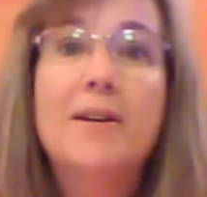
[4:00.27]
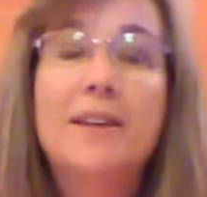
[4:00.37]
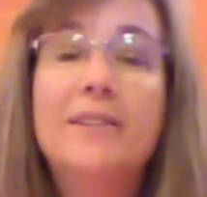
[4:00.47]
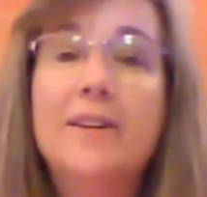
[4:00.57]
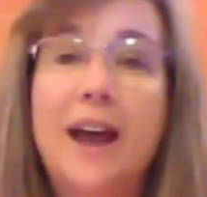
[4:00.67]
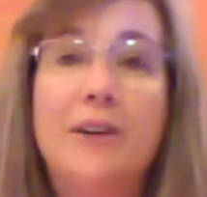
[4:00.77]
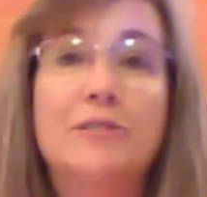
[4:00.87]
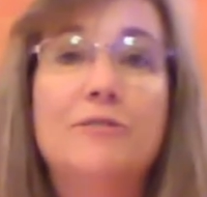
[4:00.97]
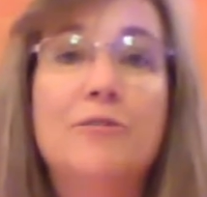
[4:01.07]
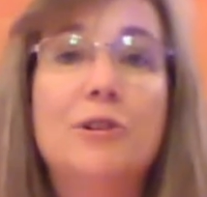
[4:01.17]
in their
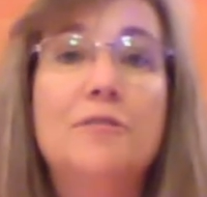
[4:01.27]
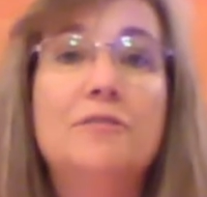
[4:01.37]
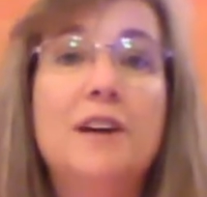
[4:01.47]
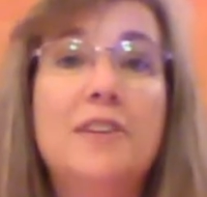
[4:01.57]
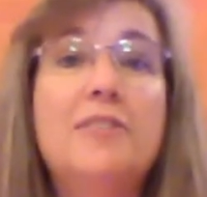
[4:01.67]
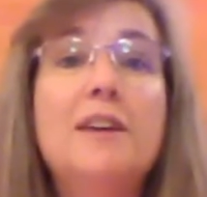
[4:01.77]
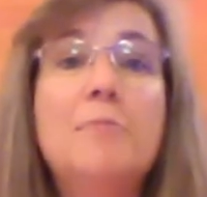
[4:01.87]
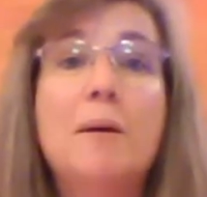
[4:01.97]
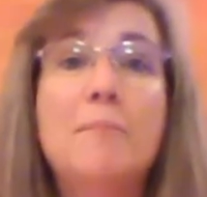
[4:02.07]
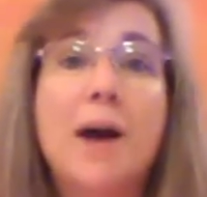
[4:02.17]
house full of nothing
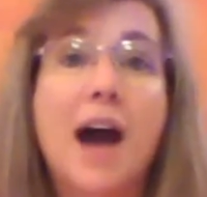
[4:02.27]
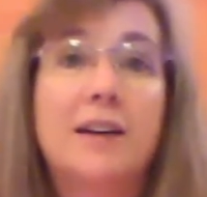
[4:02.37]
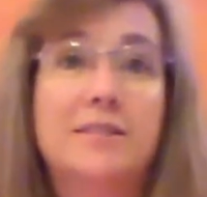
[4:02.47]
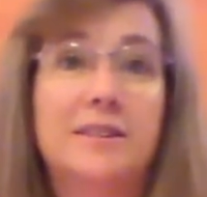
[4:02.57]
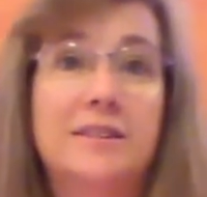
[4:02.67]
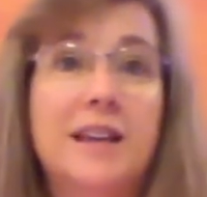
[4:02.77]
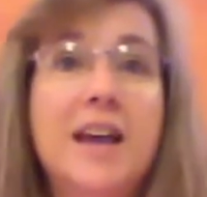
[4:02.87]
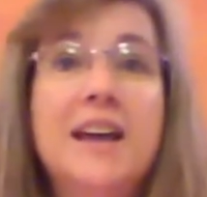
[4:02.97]
but boxes,